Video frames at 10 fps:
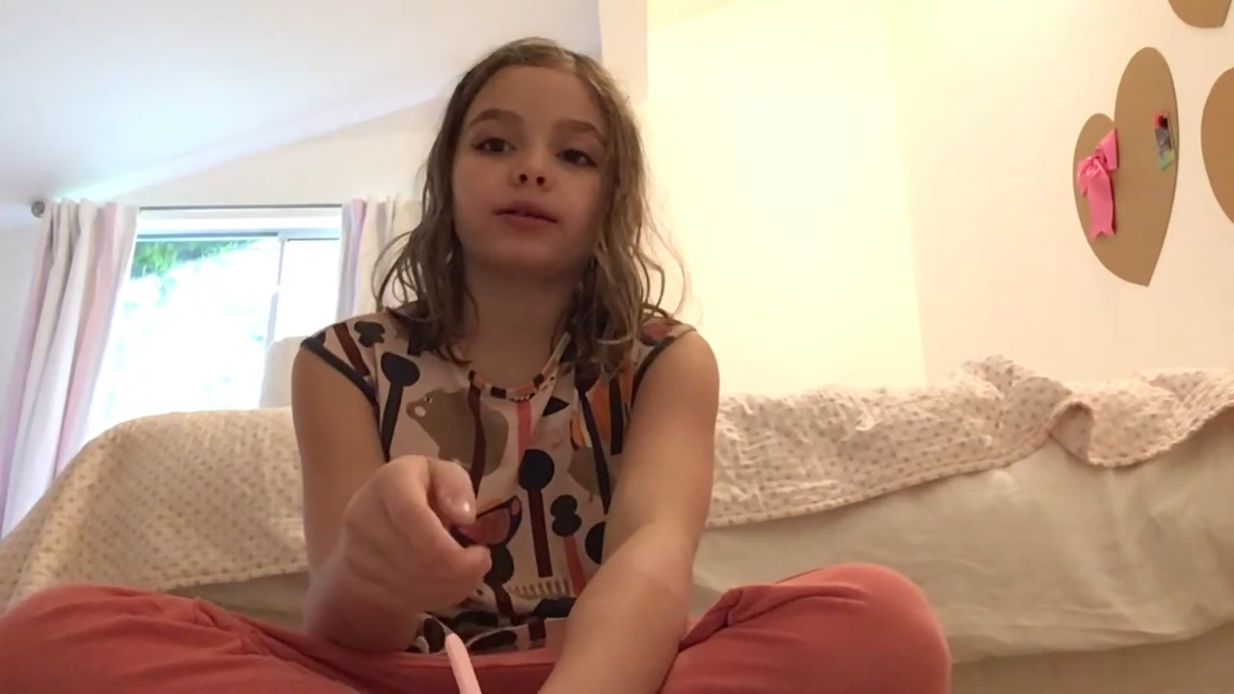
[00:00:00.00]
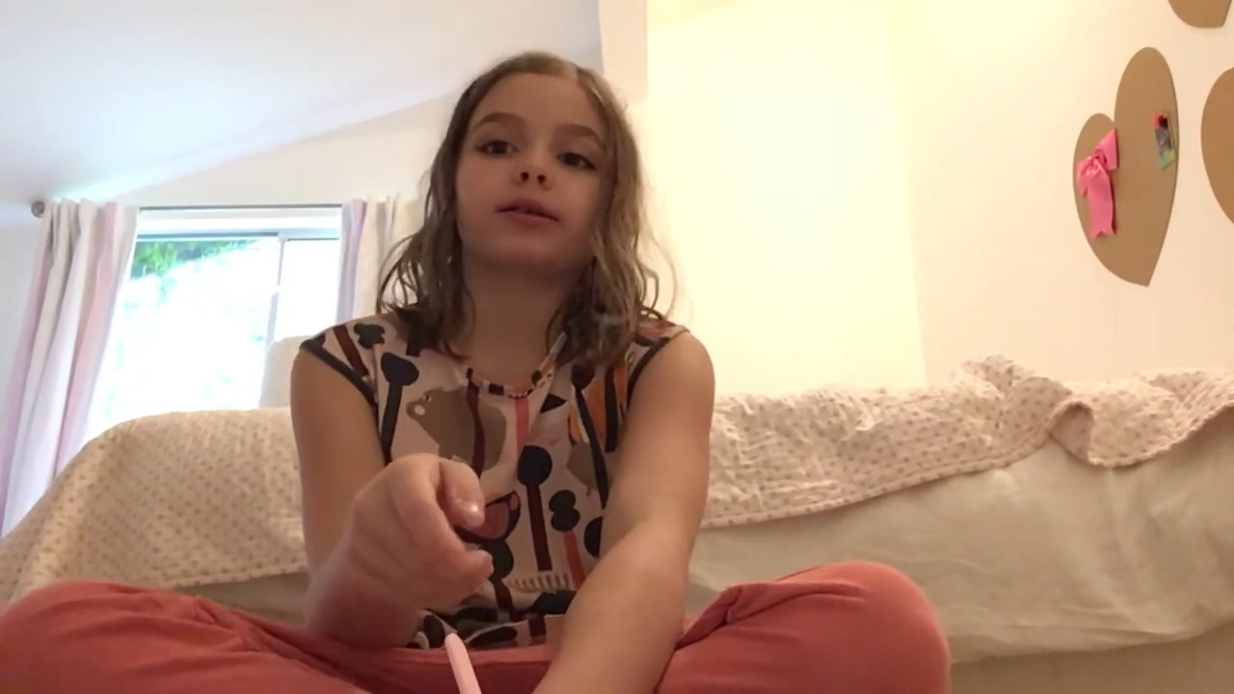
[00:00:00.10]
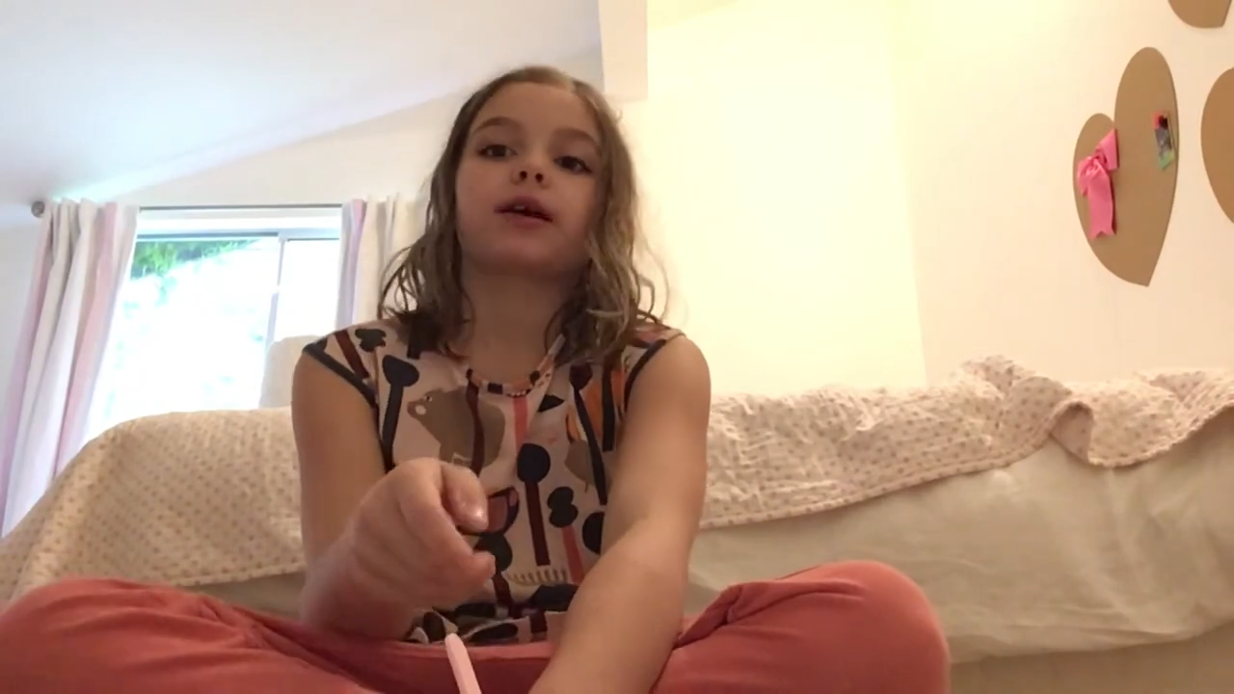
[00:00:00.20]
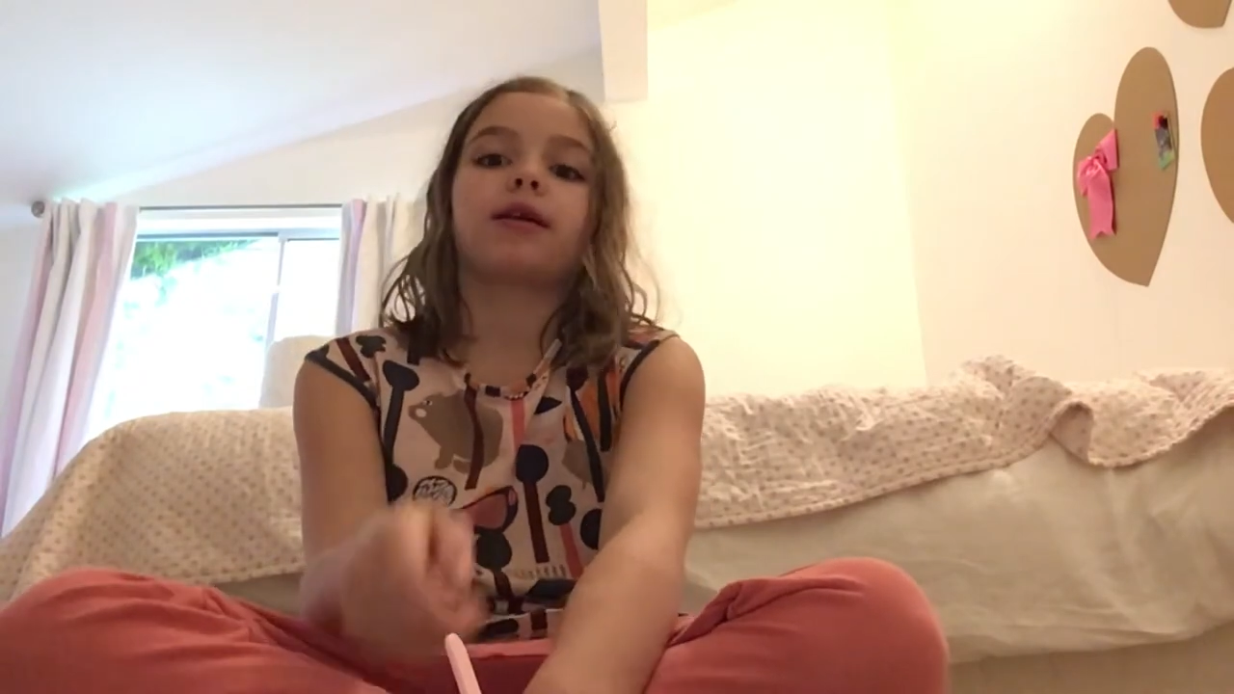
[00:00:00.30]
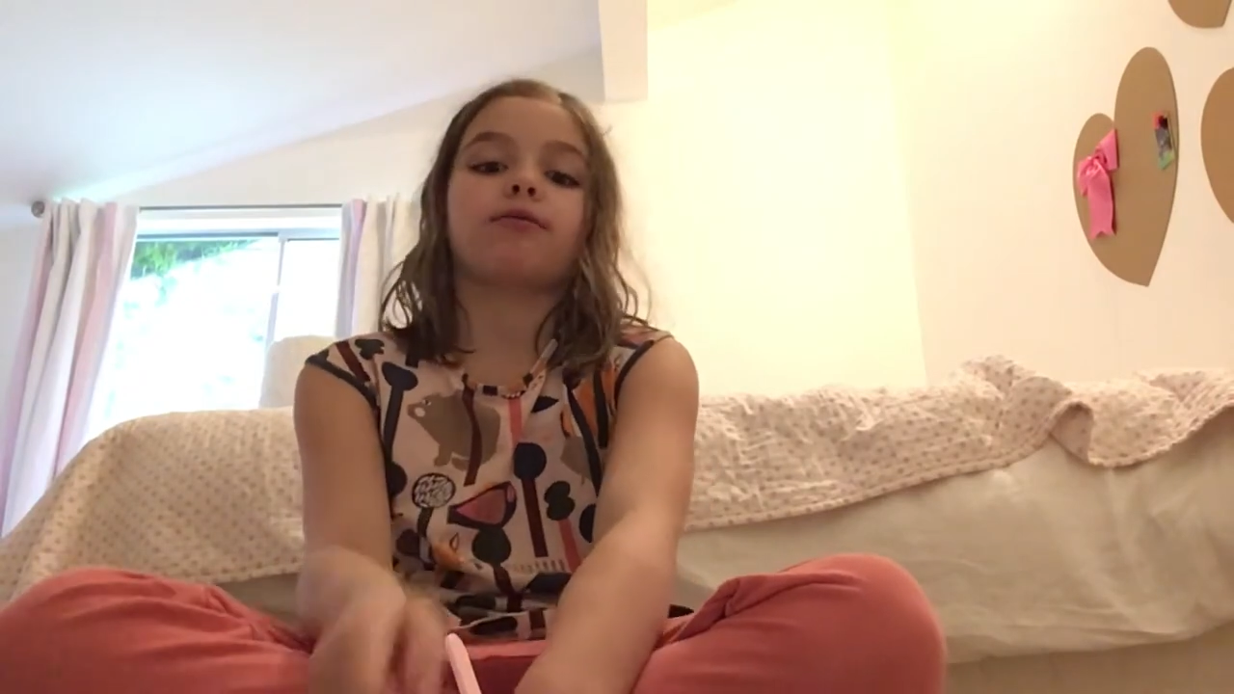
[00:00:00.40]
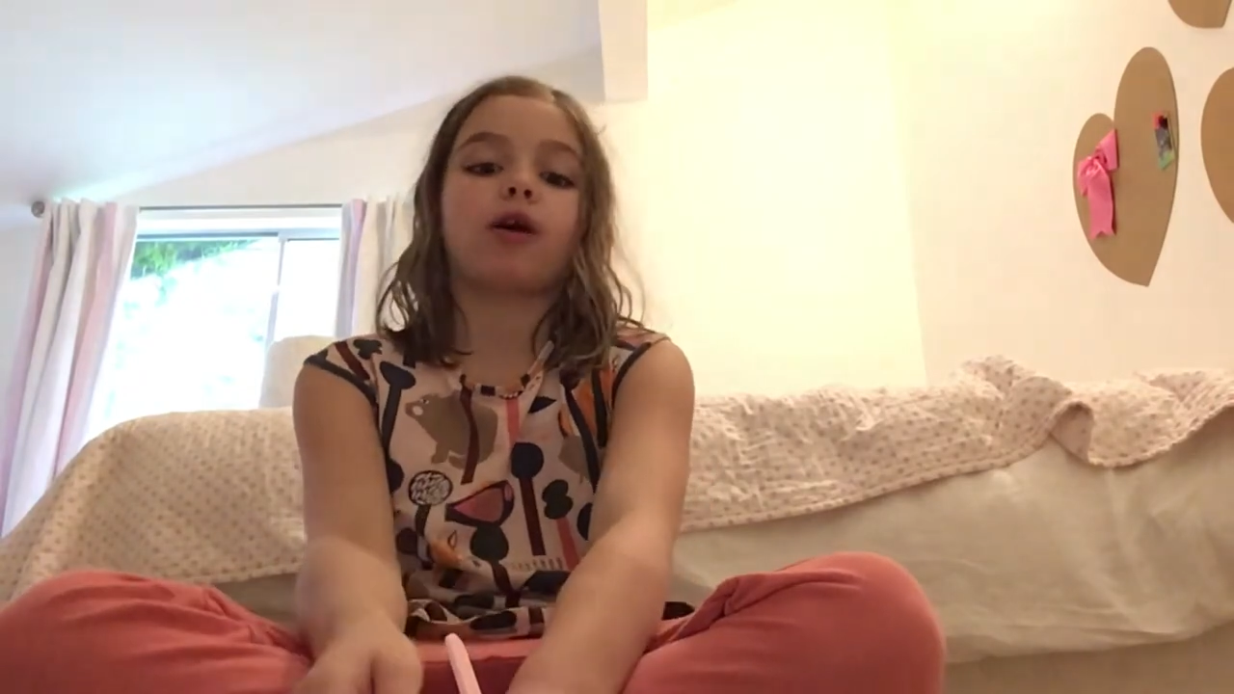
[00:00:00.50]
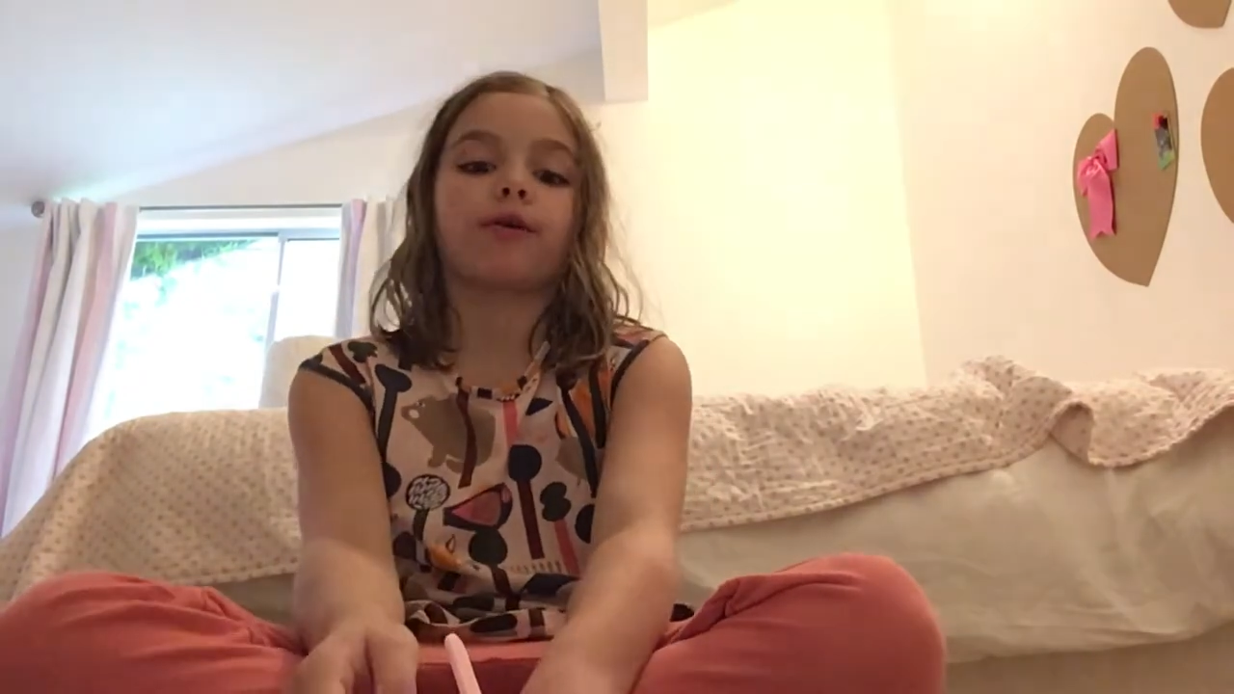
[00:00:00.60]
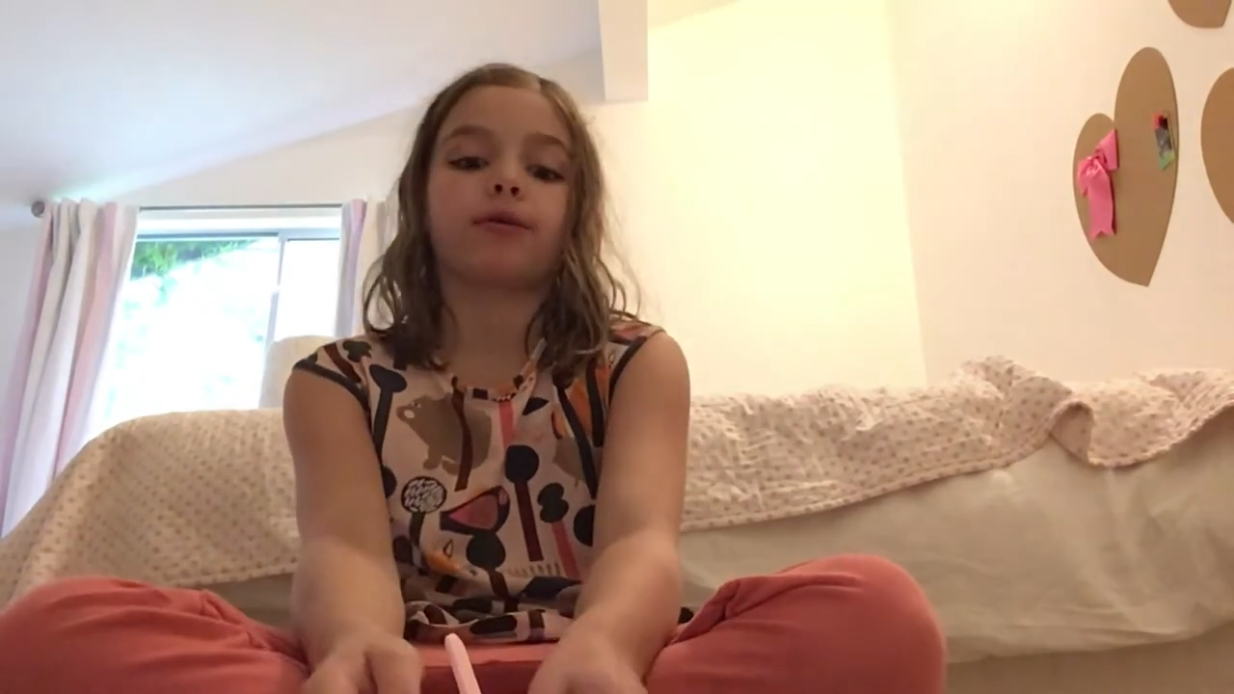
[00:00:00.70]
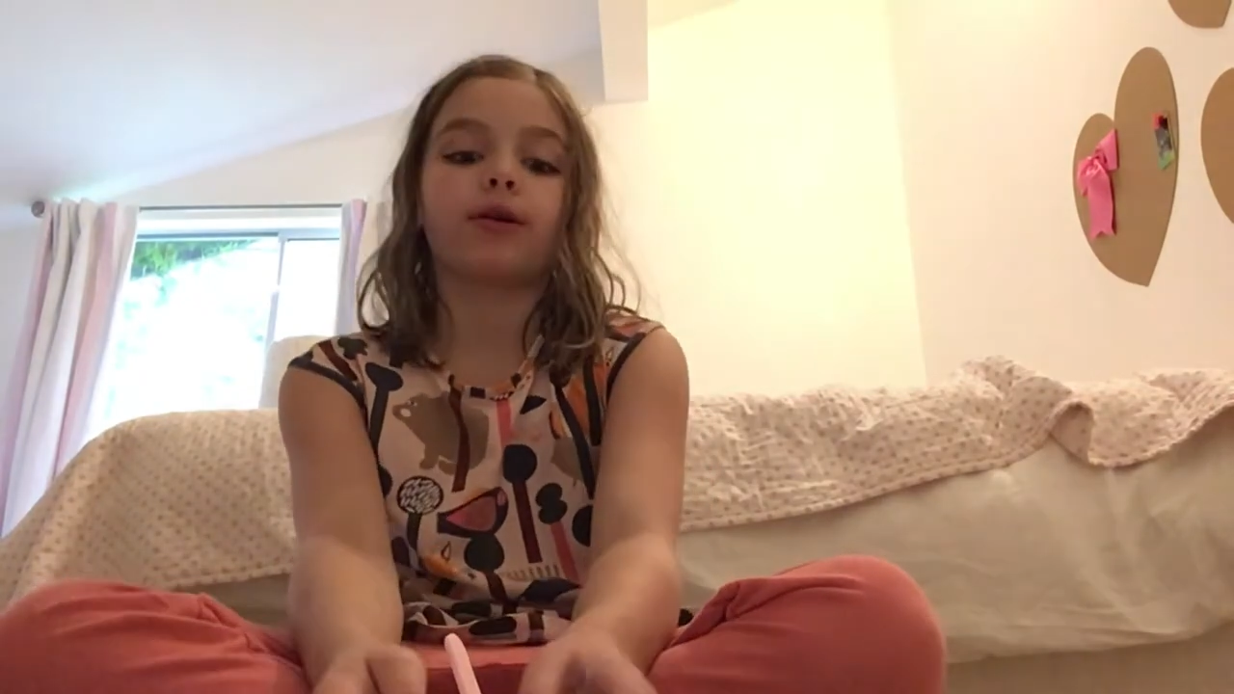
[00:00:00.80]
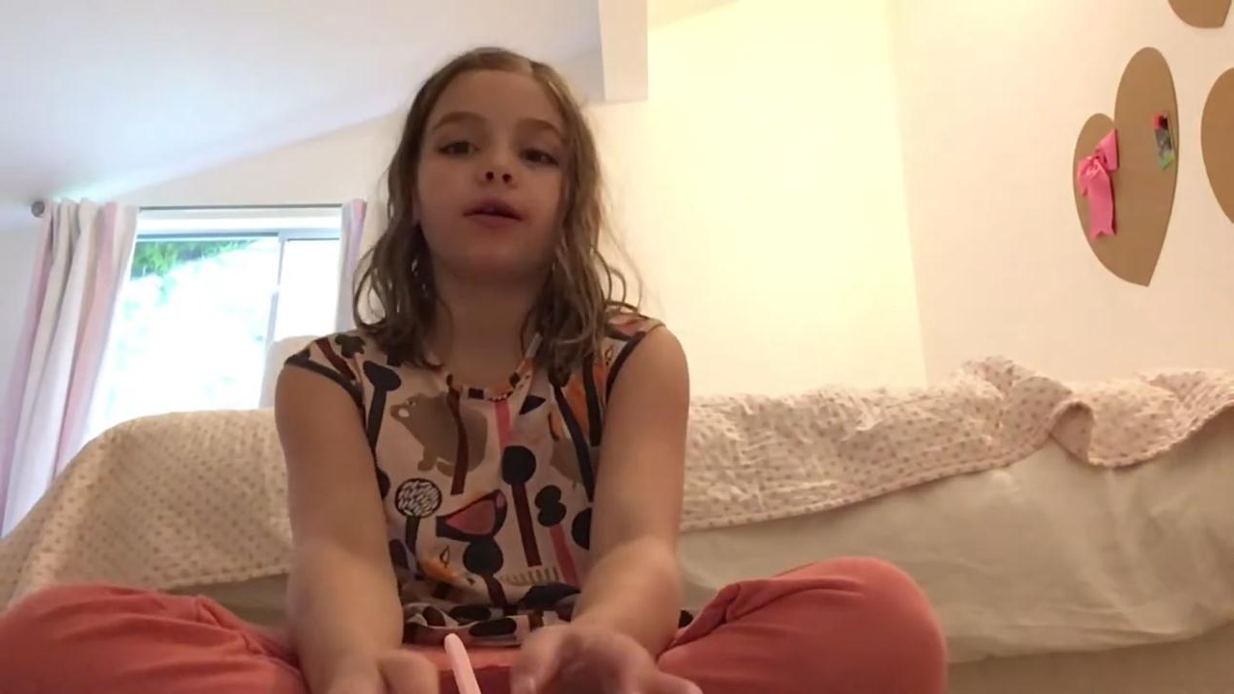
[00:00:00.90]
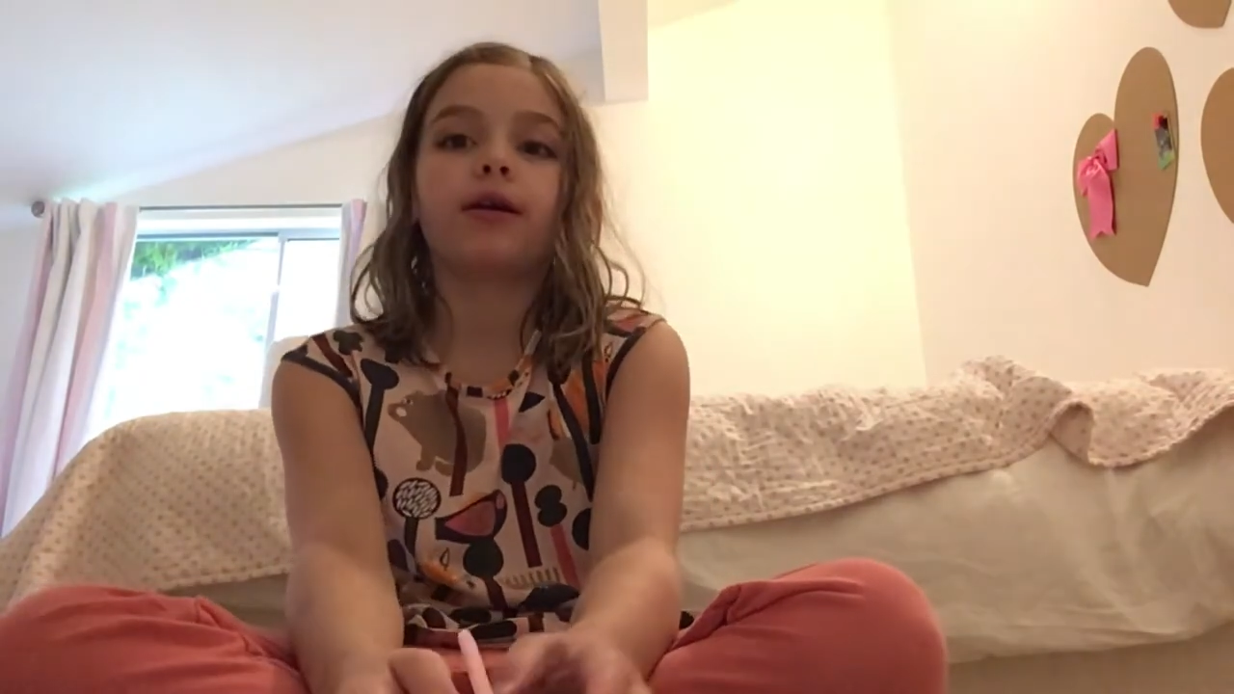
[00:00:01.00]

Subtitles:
it's kind of awkward.